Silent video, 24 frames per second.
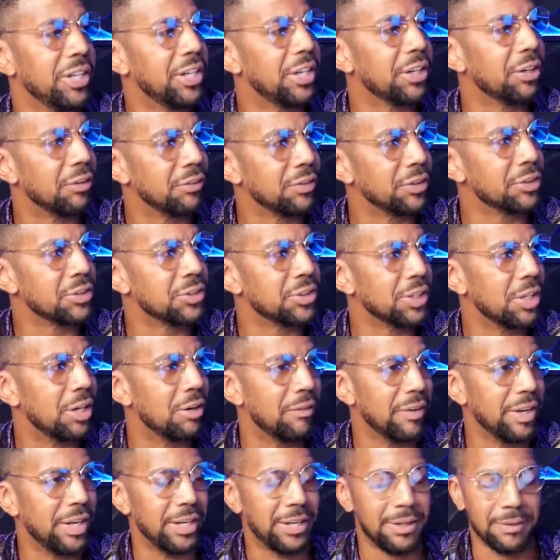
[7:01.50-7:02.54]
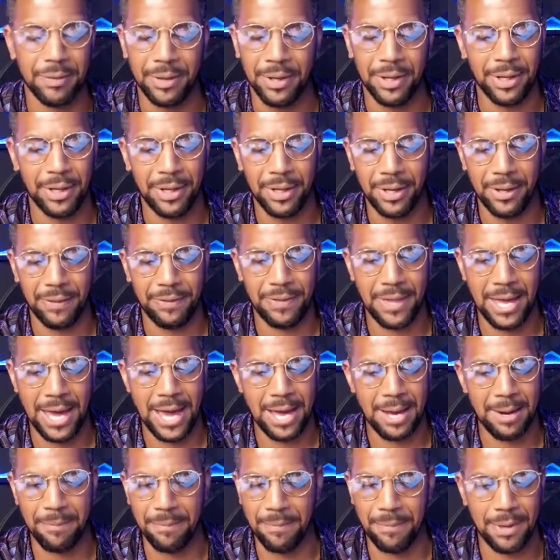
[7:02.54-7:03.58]
care of yourself. And
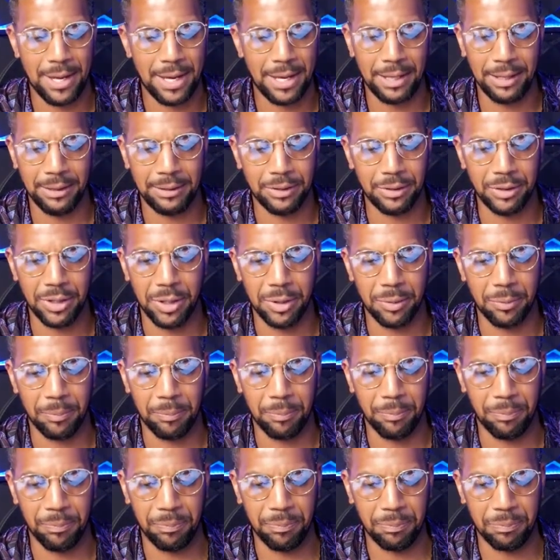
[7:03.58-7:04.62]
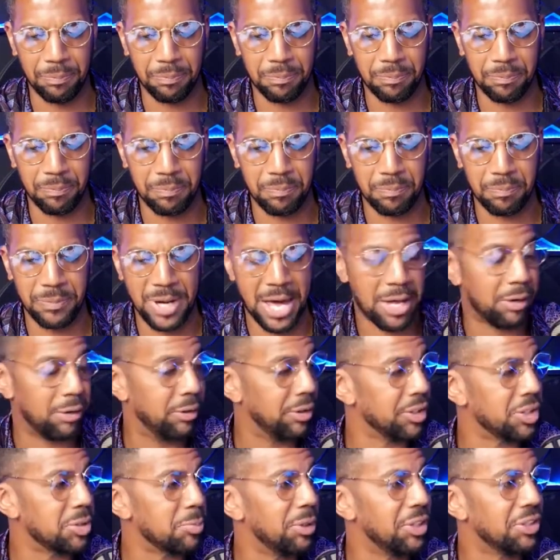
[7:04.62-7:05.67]
that, you know, not
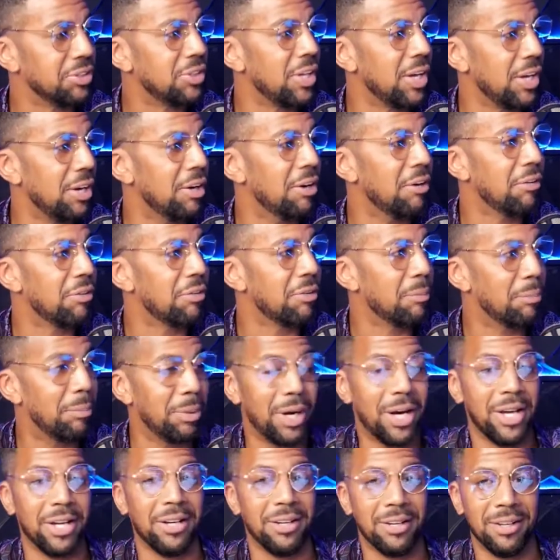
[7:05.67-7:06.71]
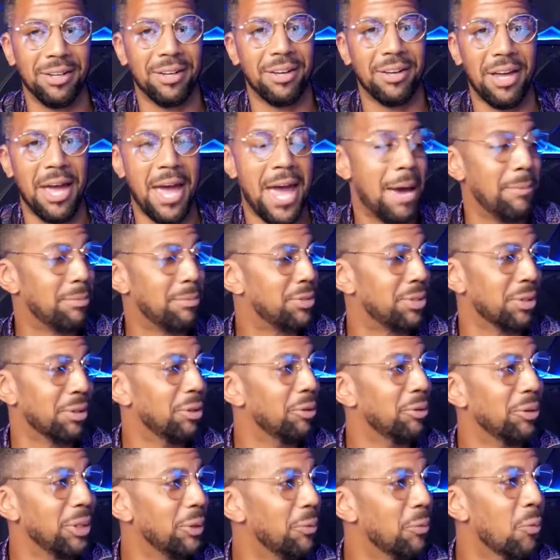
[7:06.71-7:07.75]
only speaks to health, but
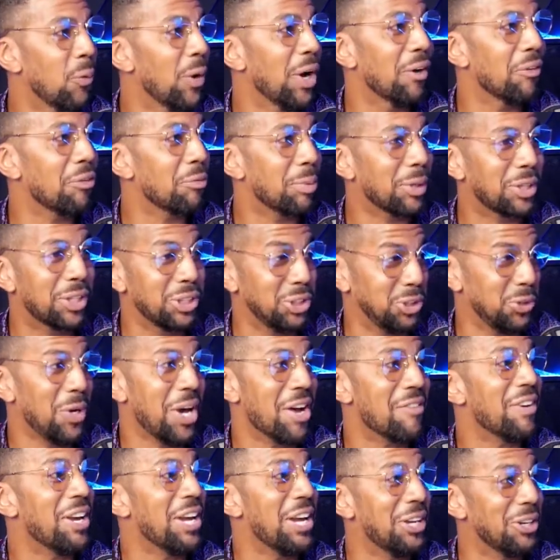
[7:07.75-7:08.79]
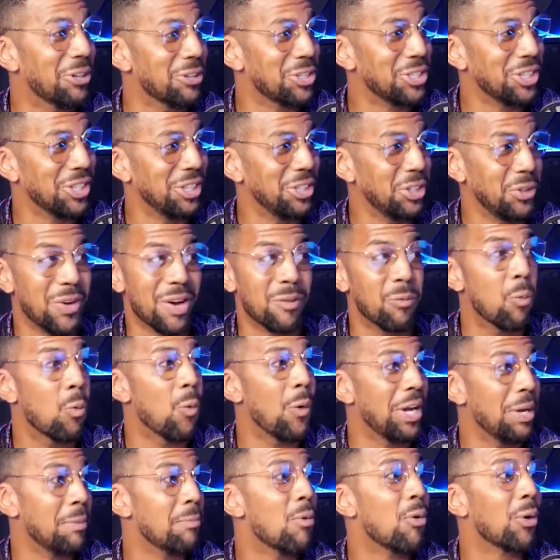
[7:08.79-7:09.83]
absolutely wealth because you have energy, you have
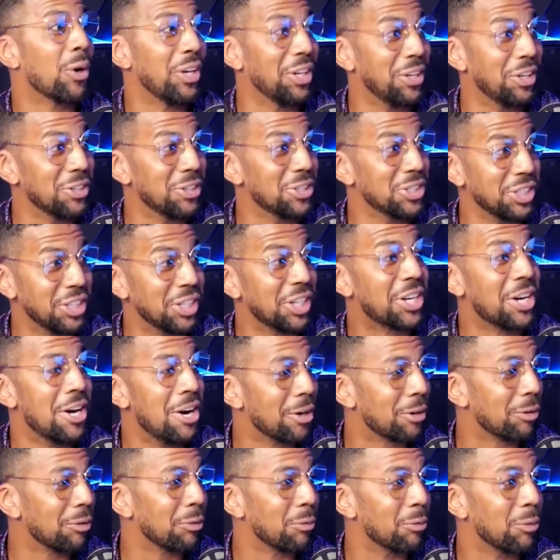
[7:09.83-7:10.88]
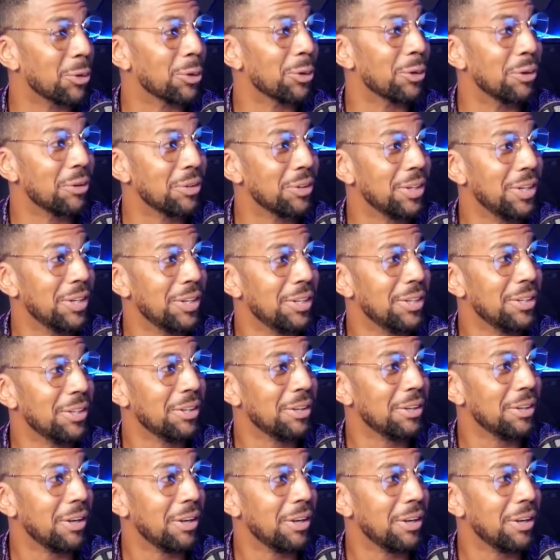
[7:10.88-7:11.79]
way more energy to conquer the world. Mm-hmm.